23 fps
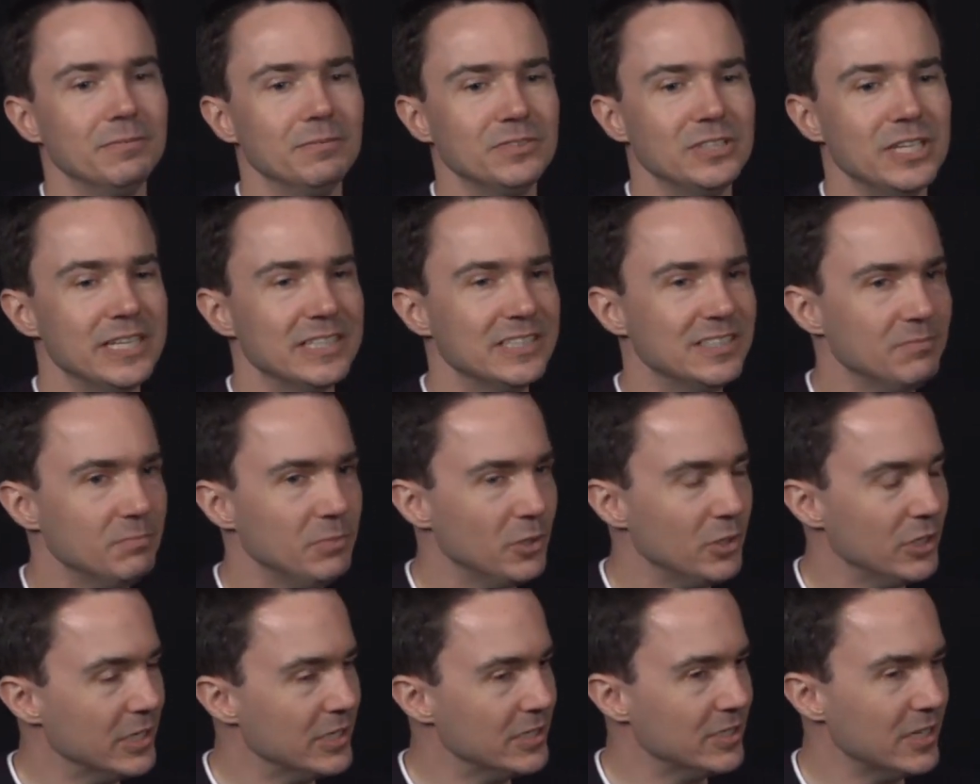Tens of
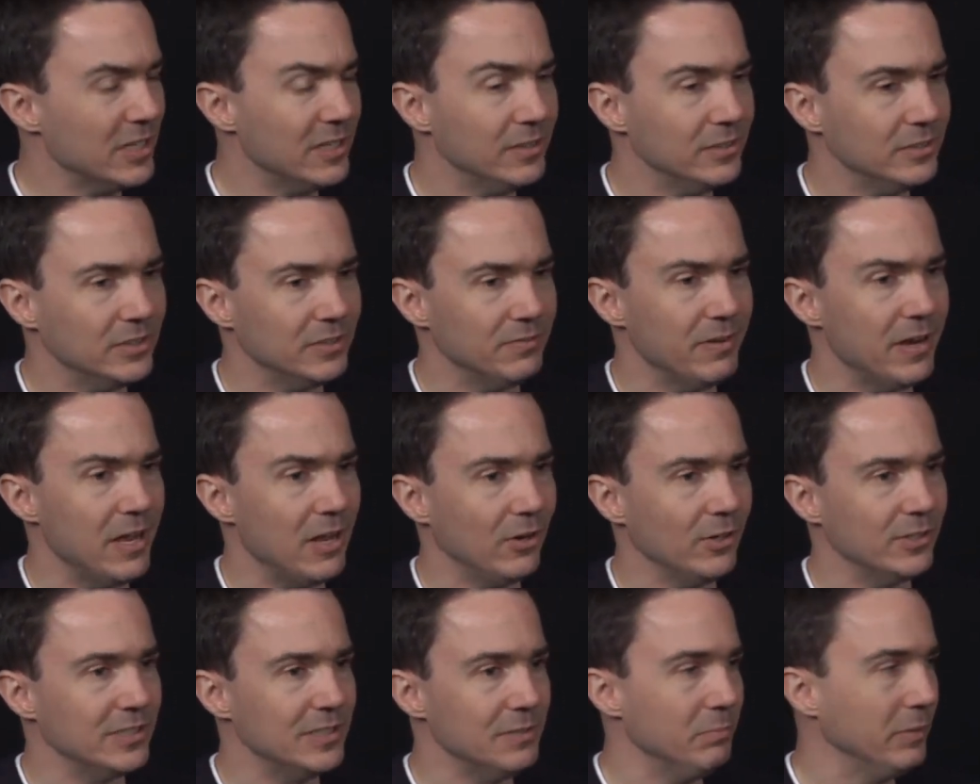billions of
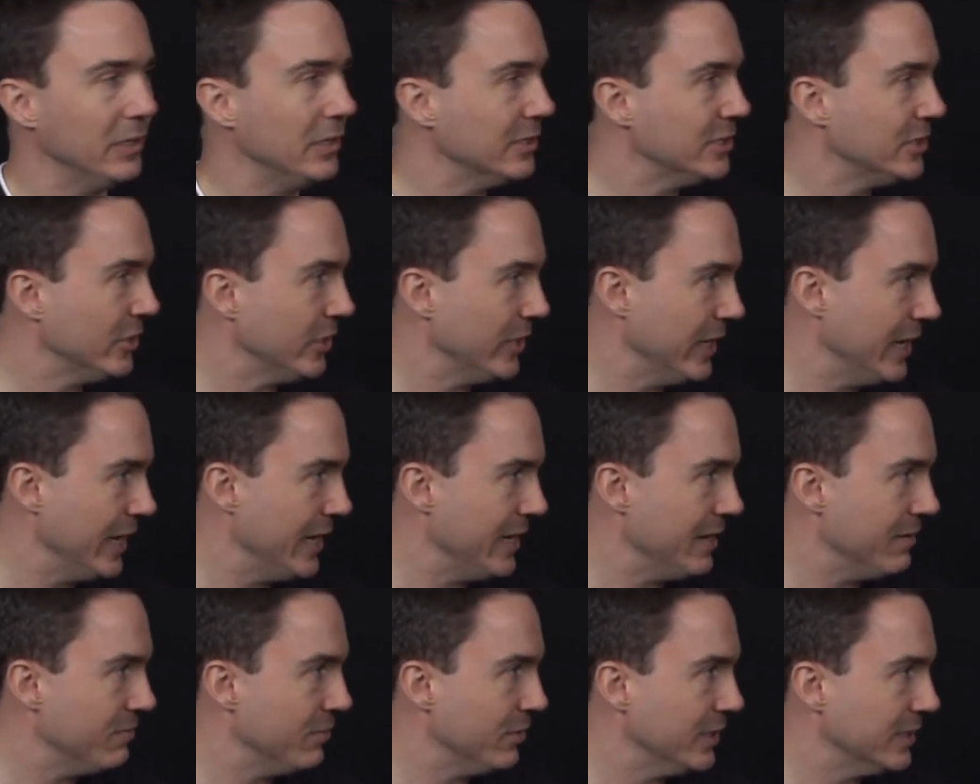dollars in military
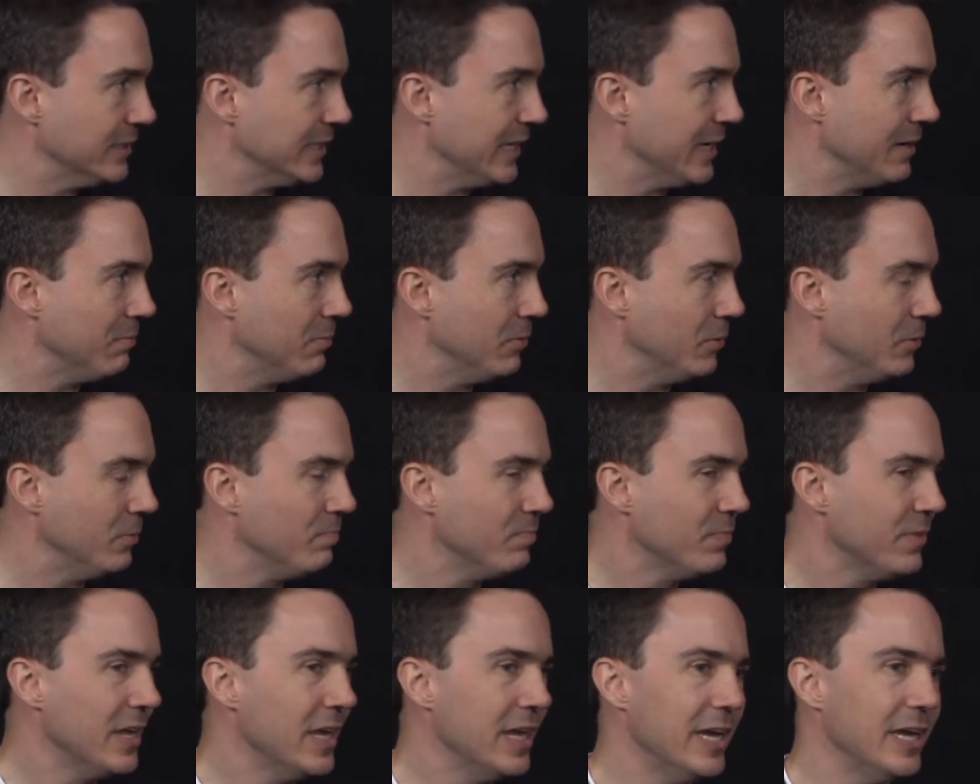aid, for example,
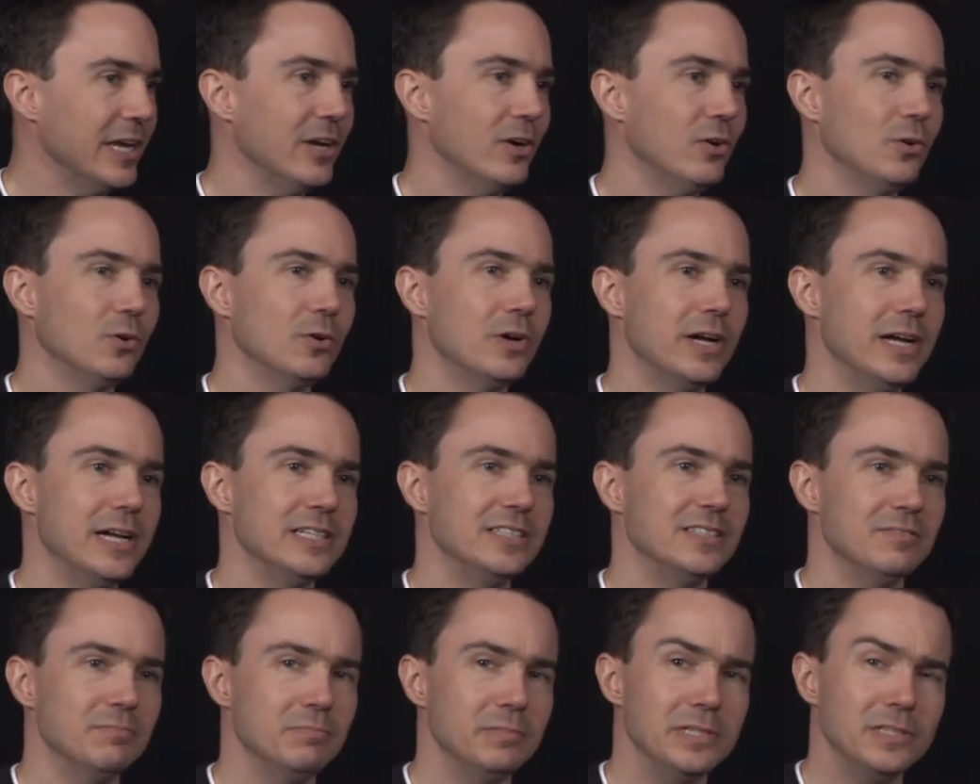and all
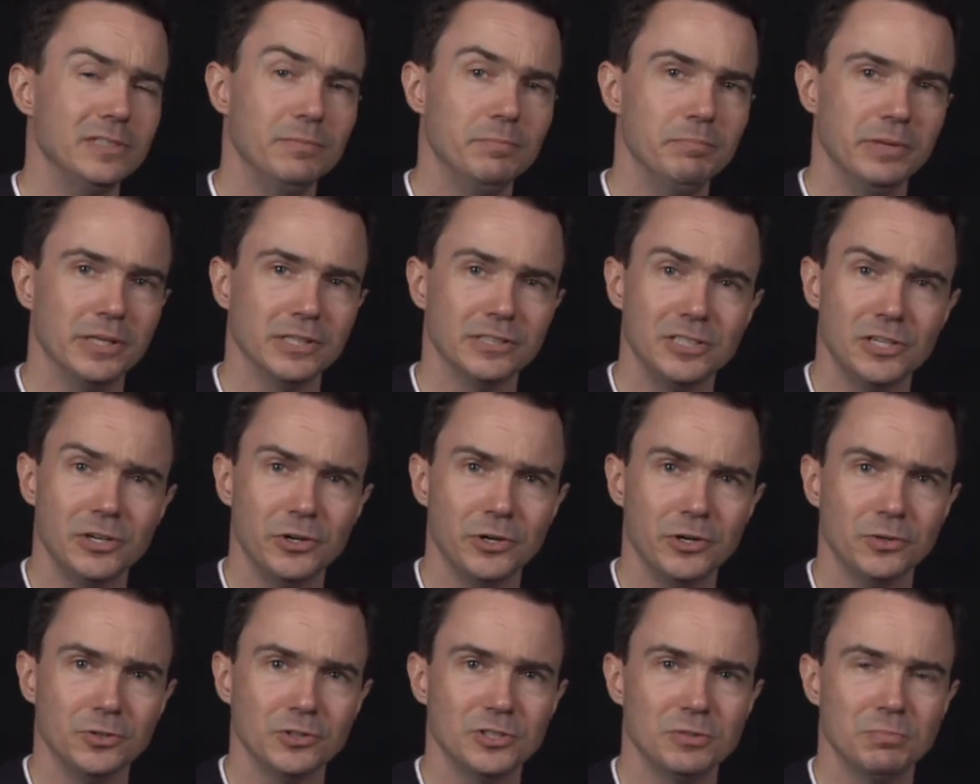kinds of
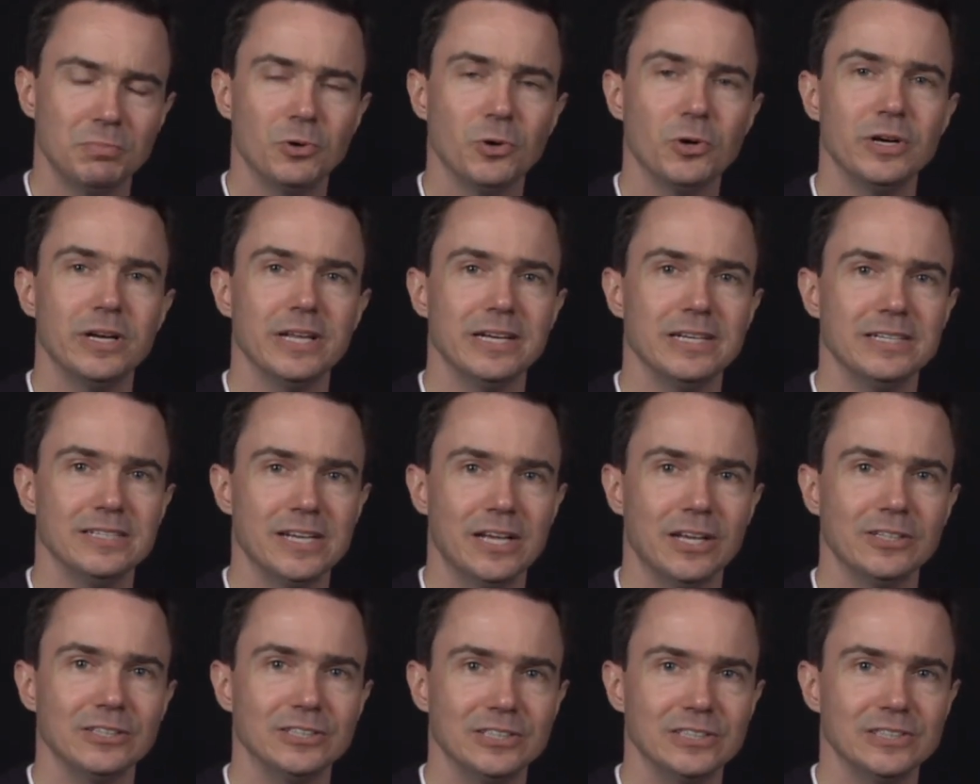military support and
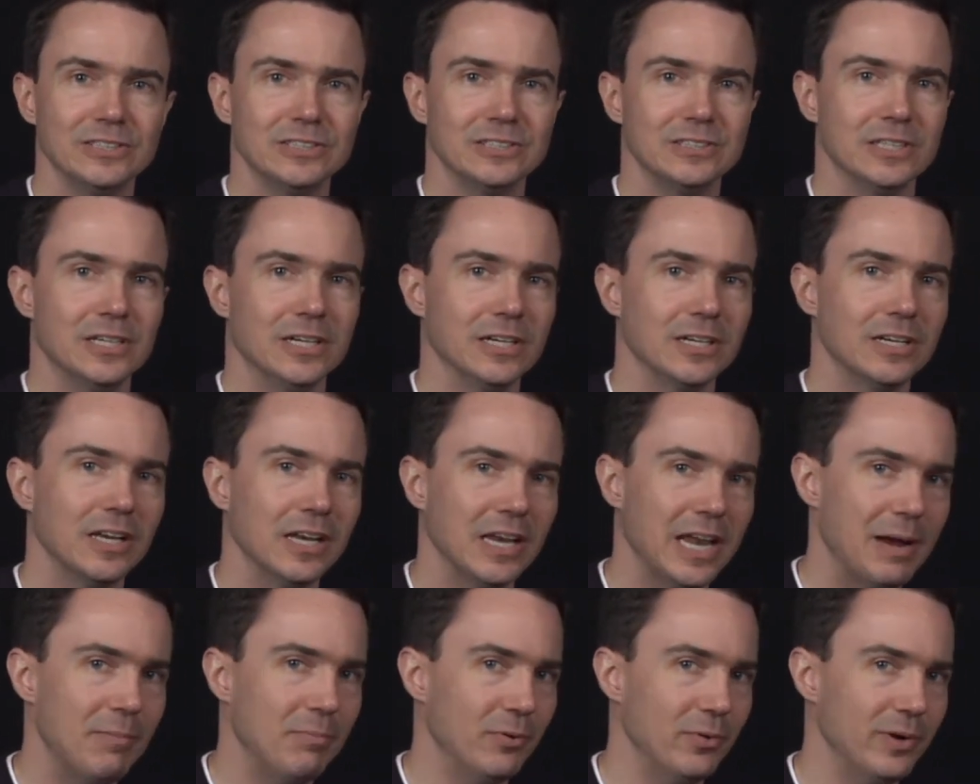intelligence
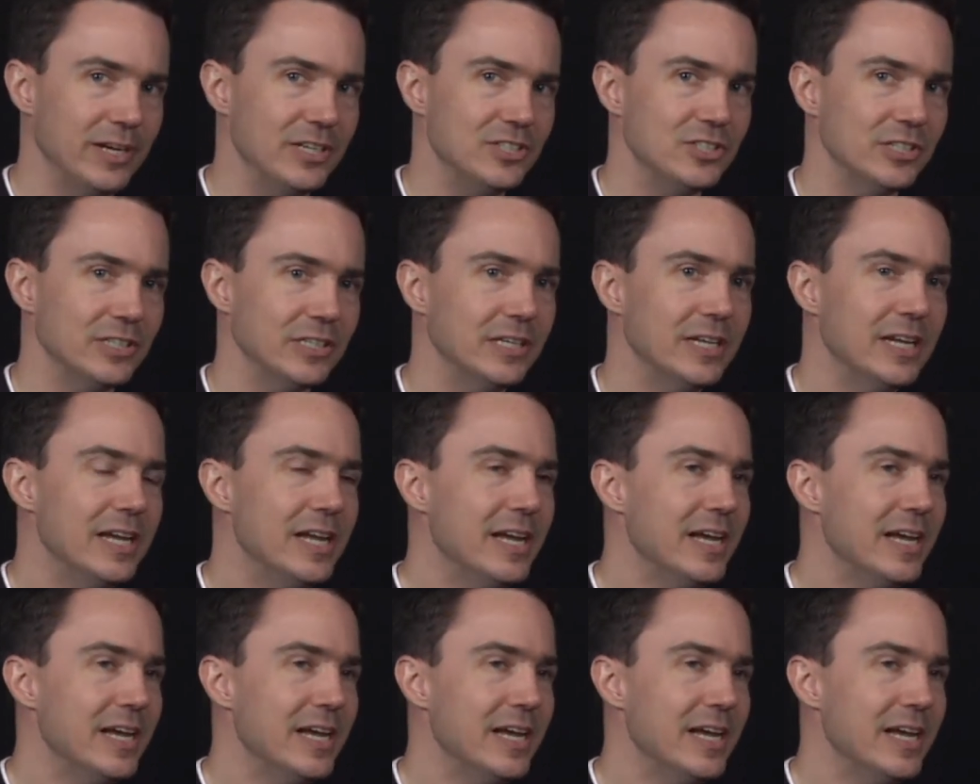collaboration.